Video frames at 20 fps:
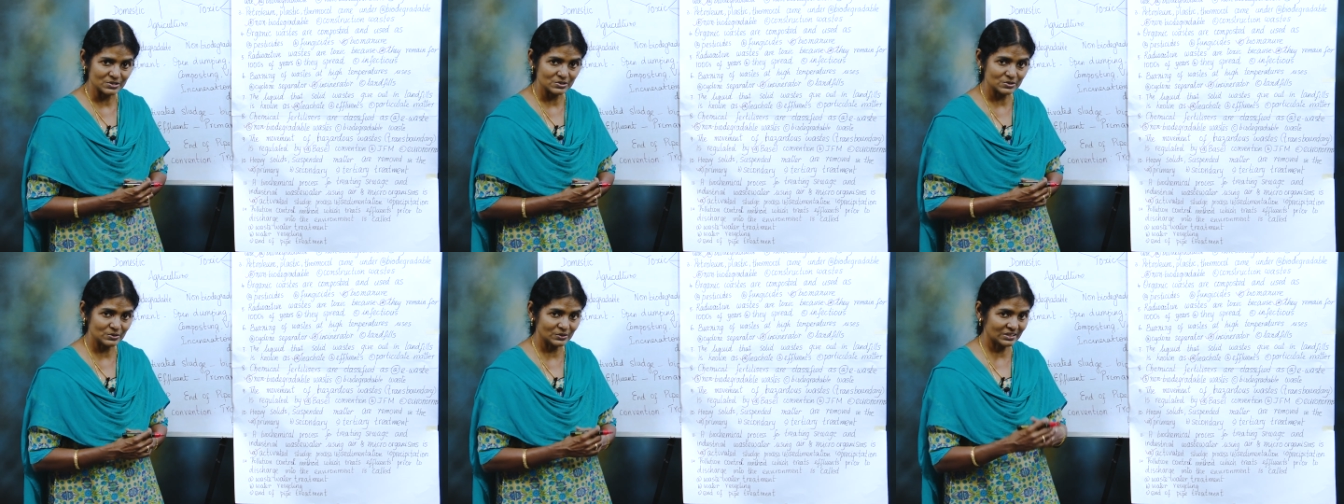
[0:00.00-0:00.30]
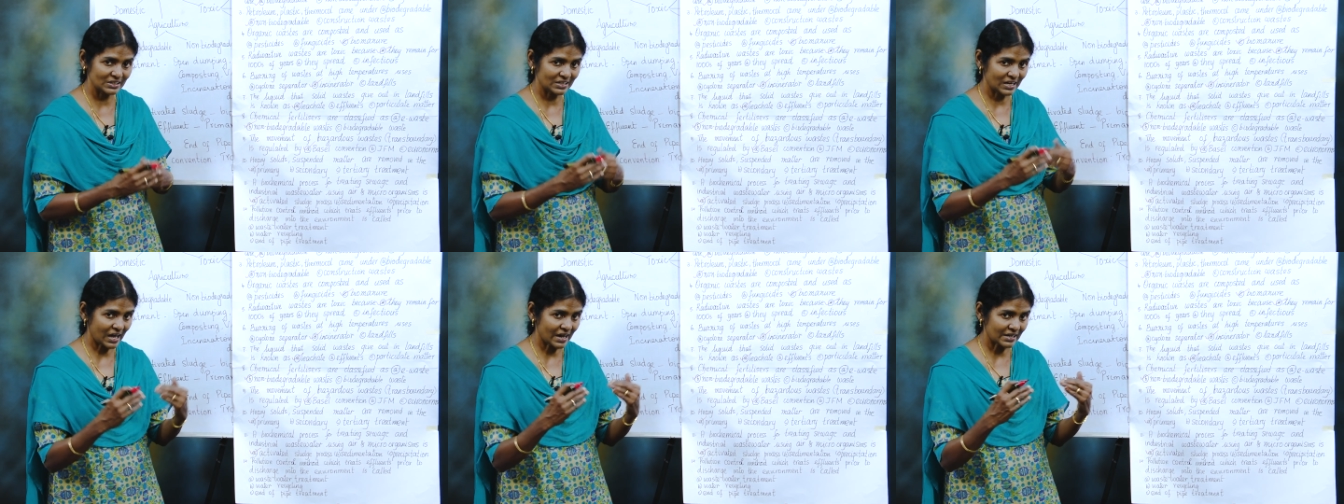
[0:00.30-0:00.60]
So
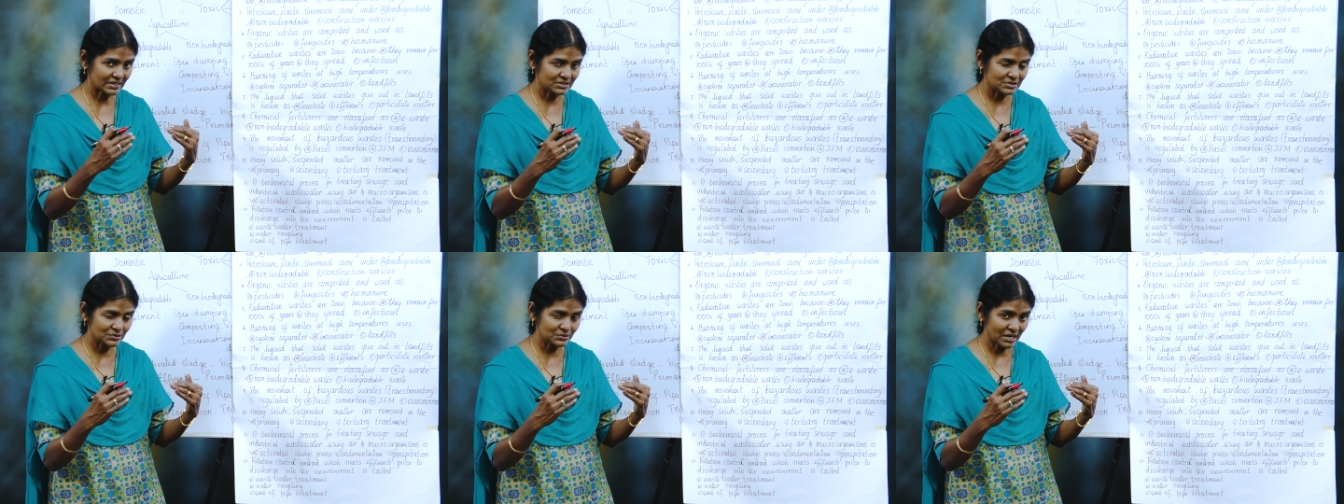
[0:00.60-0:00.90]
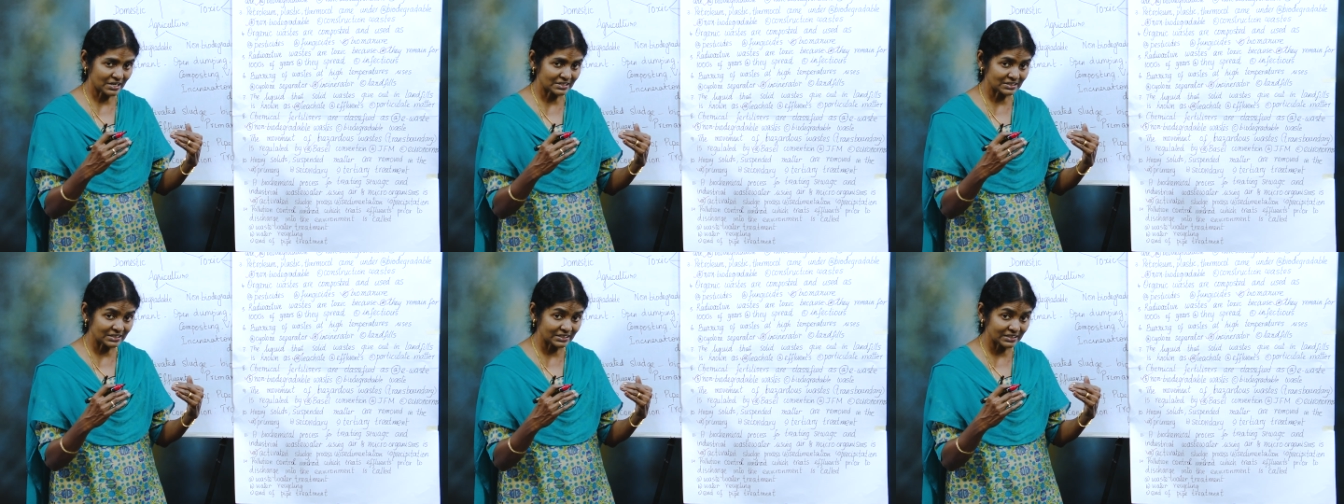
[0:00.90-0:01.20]
the, at,
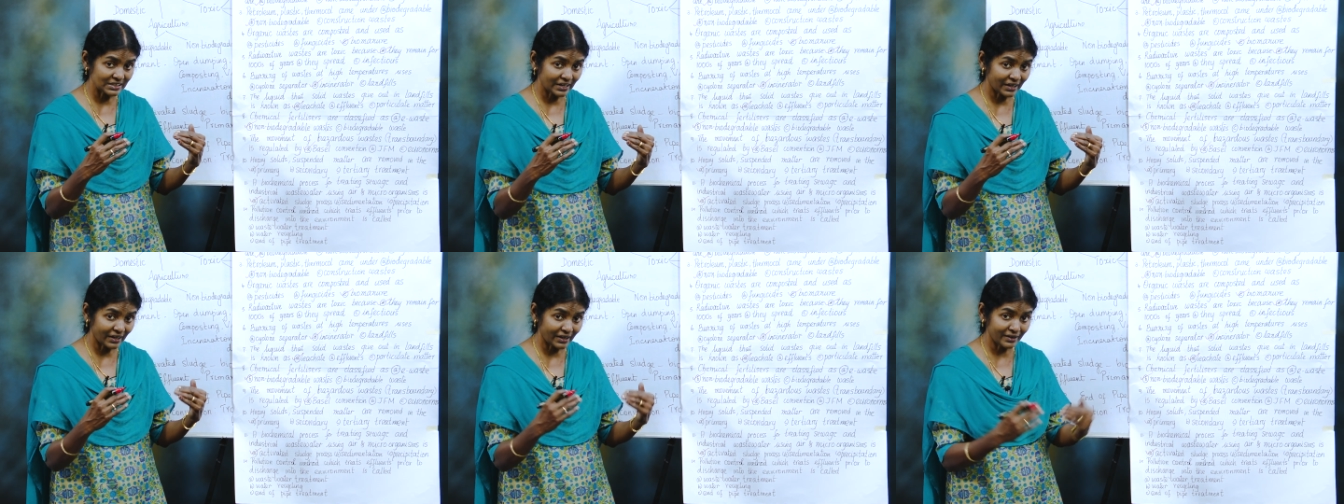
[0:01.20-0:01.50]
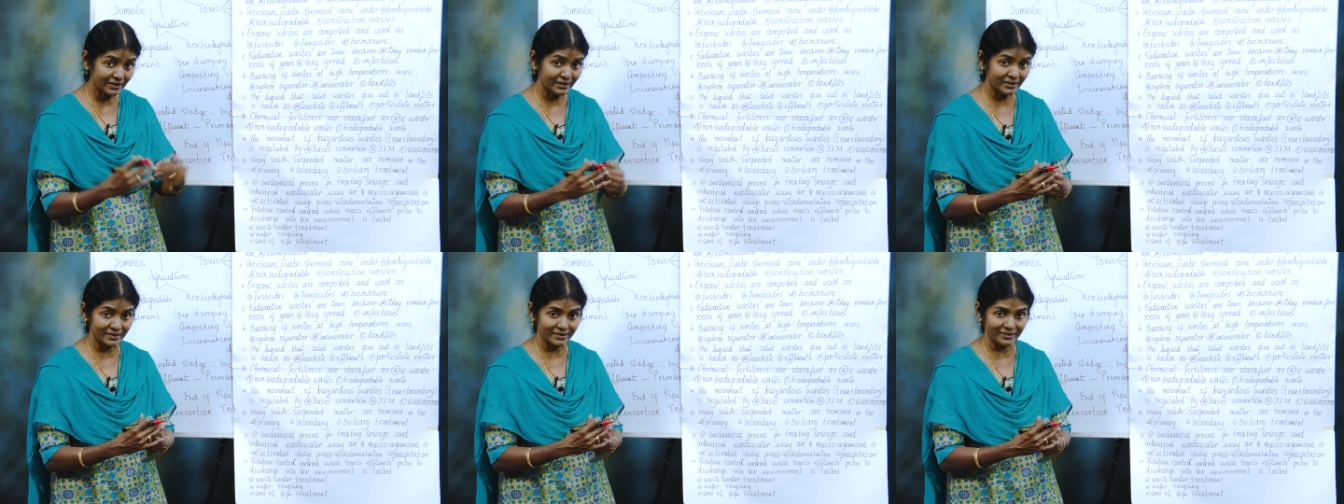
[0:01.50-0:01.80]
at the
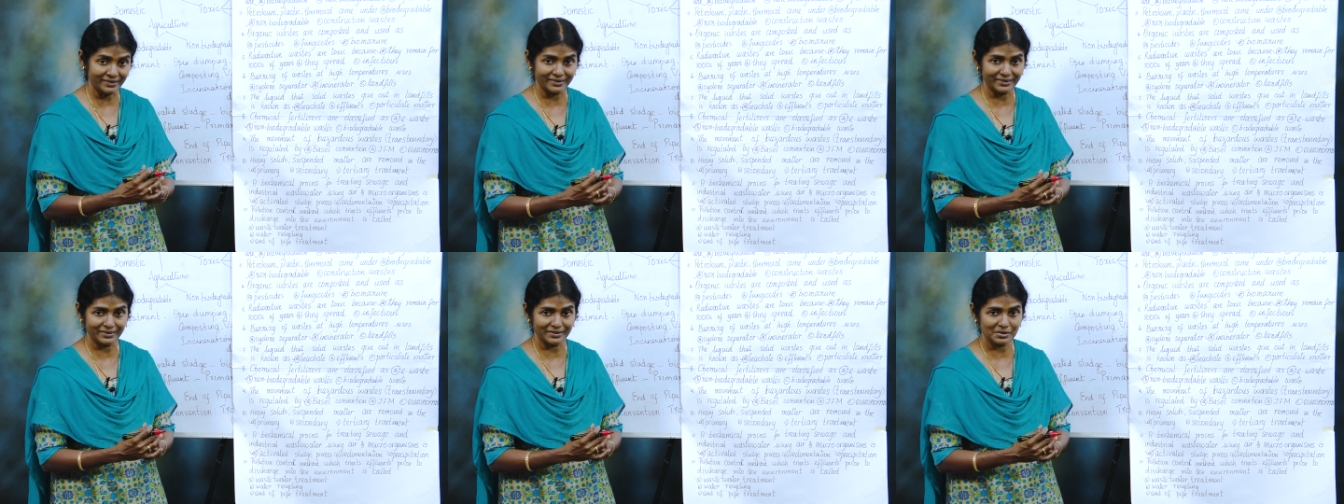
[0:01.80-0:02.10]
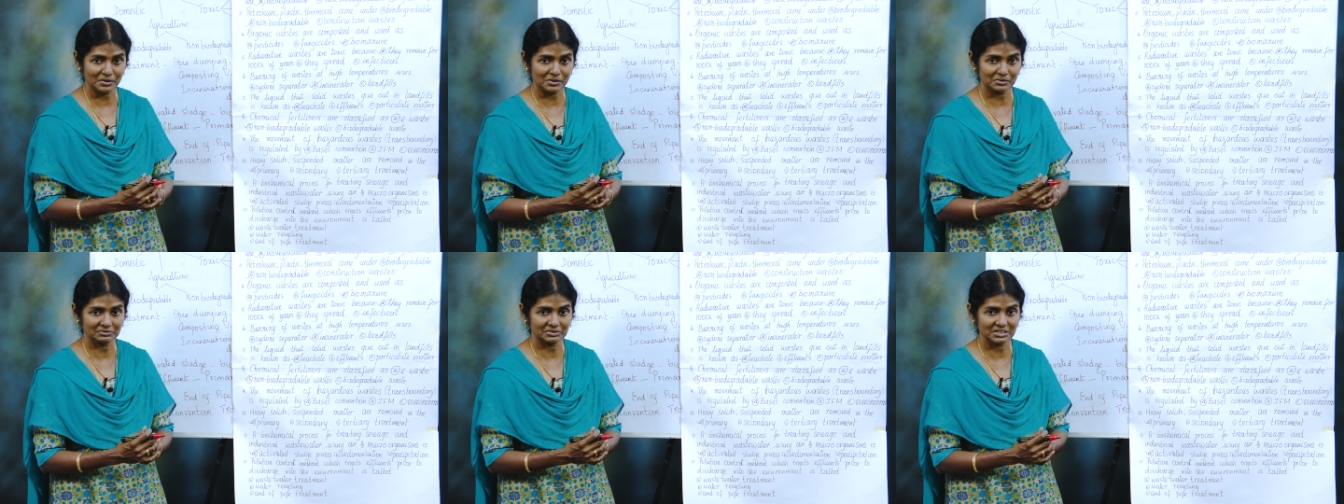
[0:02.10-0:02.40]
end
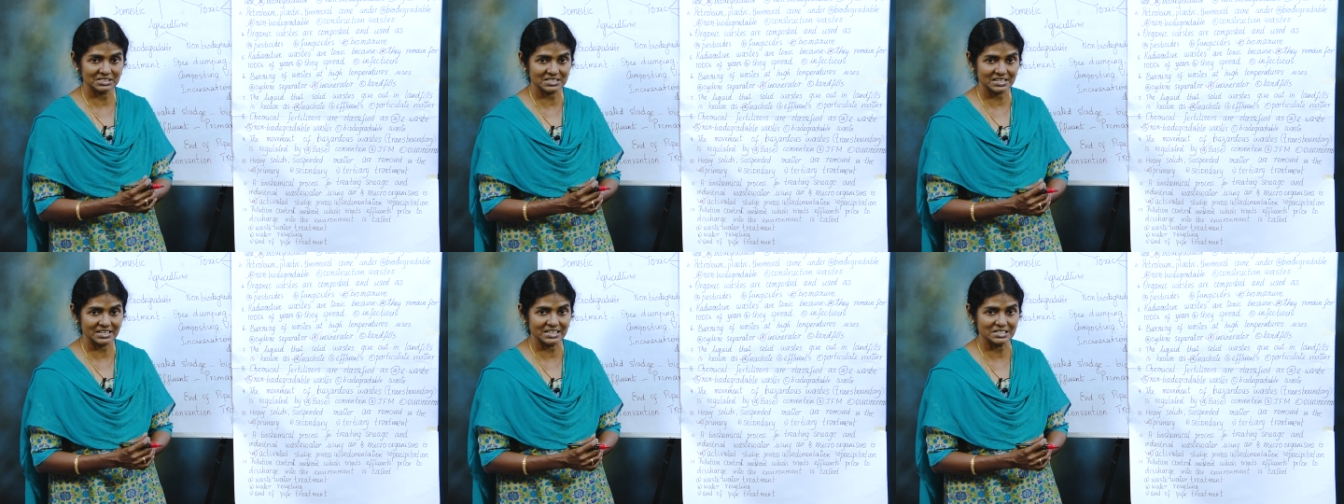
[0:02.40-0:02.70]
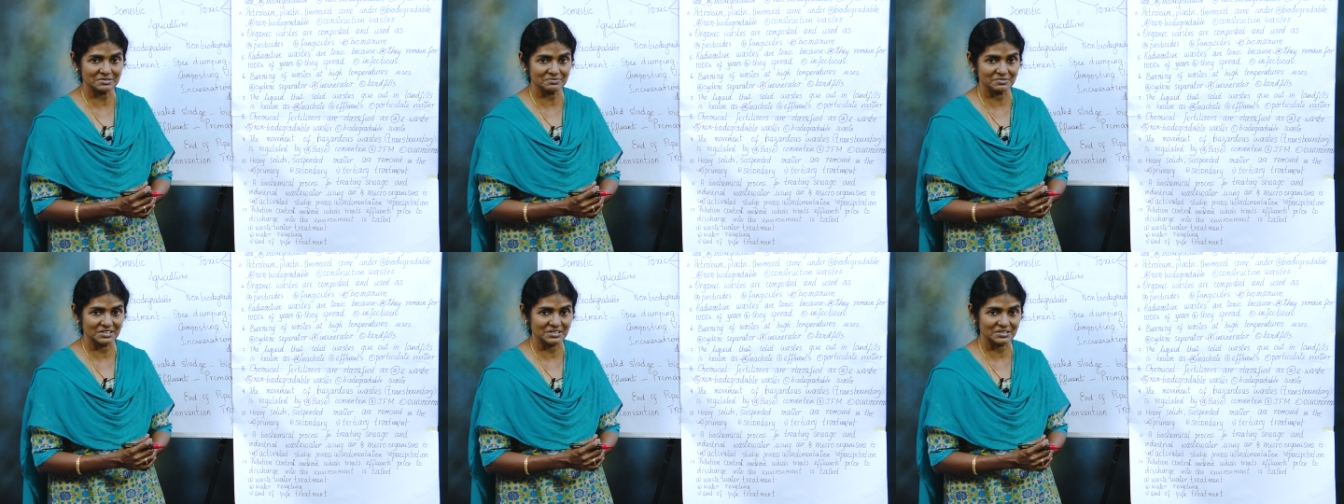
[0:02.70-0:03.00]
of the
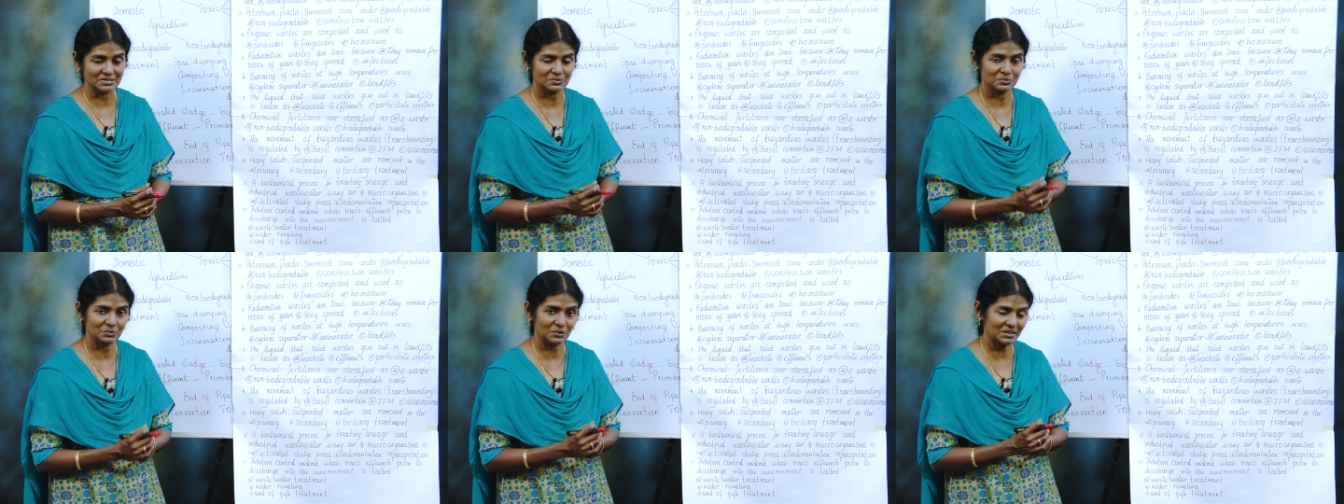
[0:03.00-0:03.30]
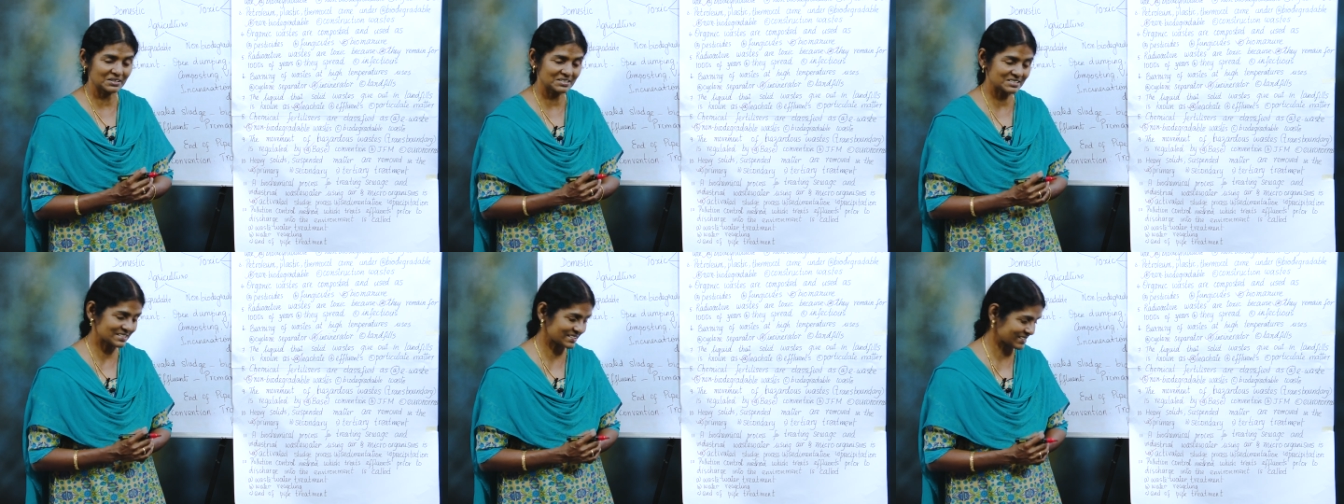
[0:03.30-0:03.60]
treatment,
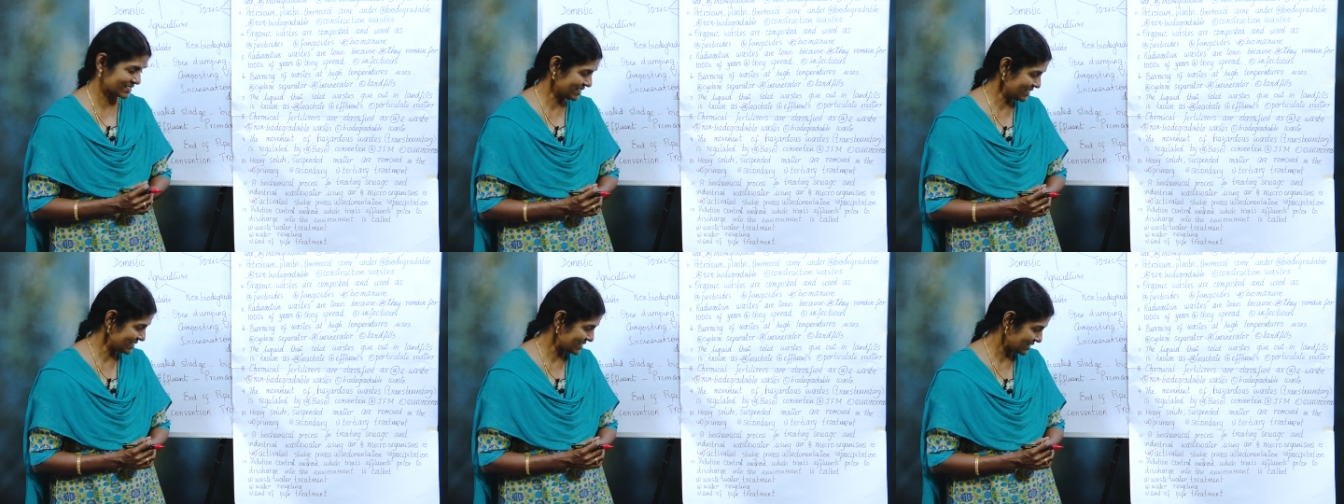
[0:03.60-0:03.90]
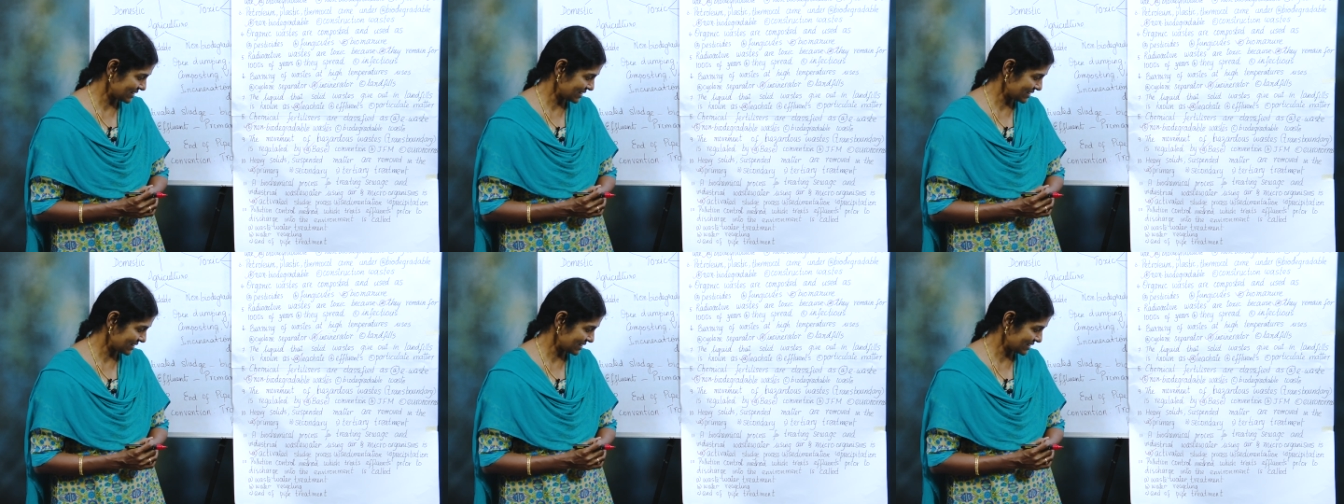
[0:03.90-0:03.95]
what is the